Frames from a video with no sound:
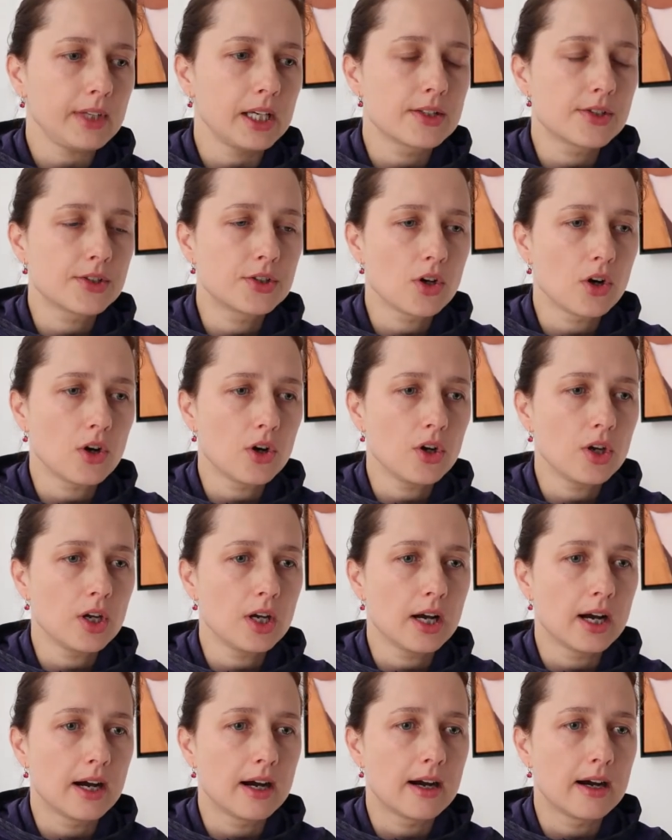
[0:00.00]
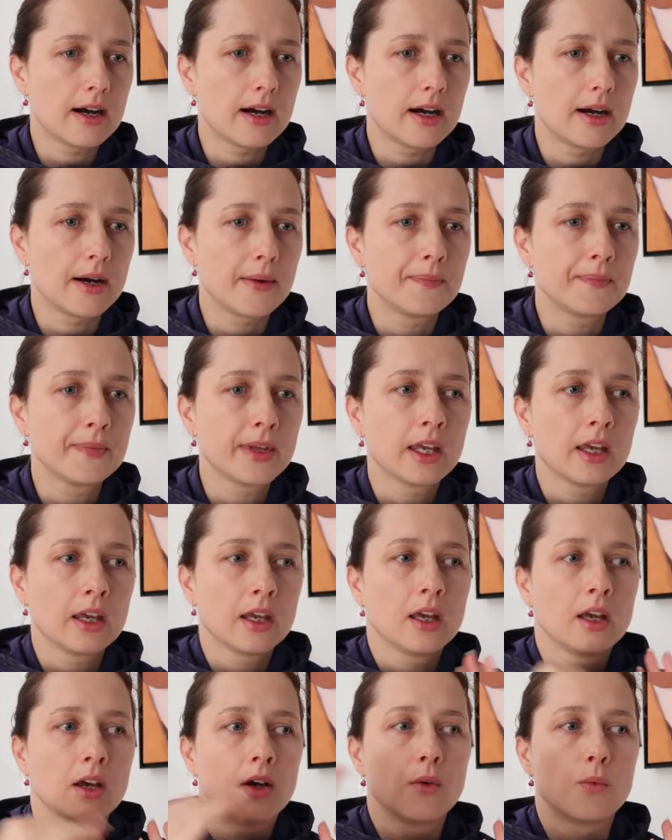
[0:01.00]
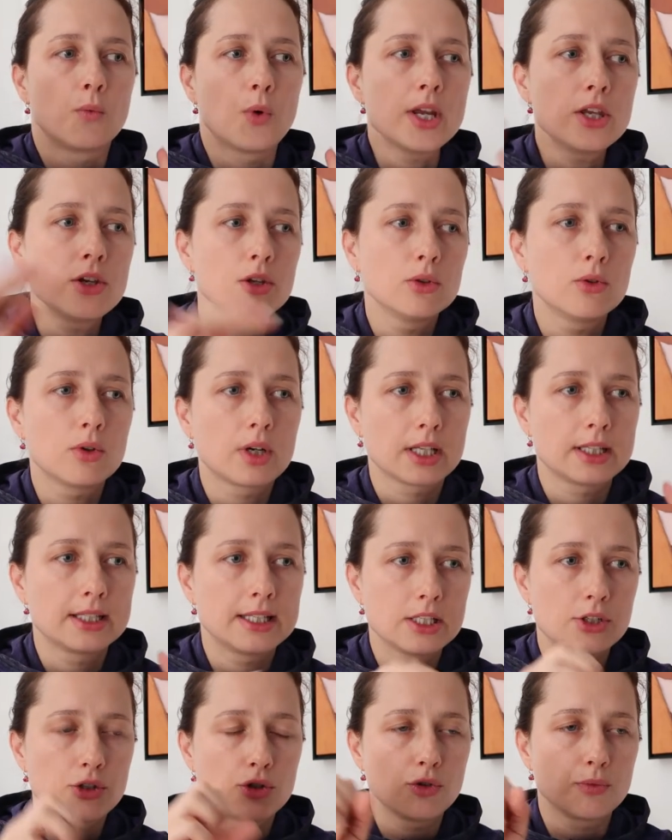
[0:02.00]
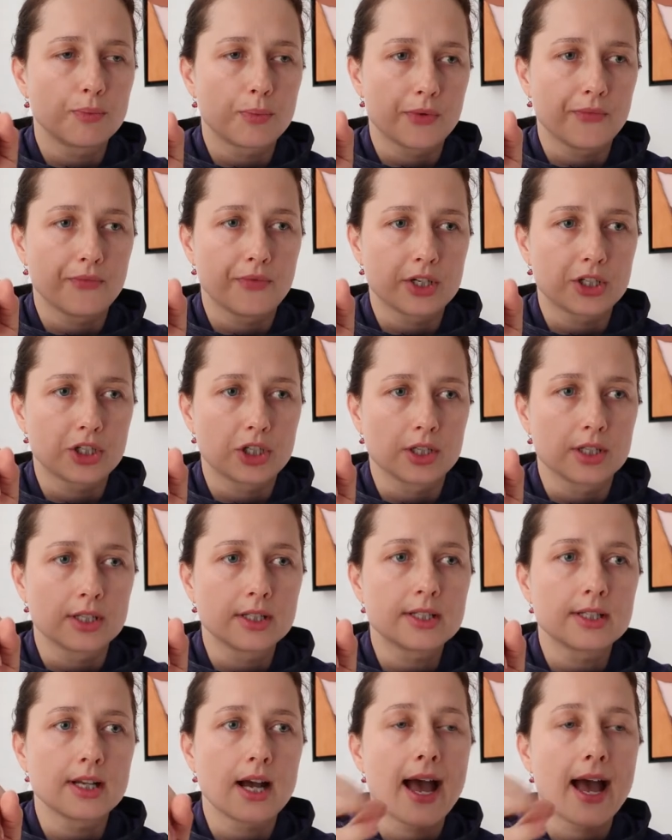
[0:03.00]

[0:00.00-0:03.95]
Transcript: So, uh, when you look at these two professions,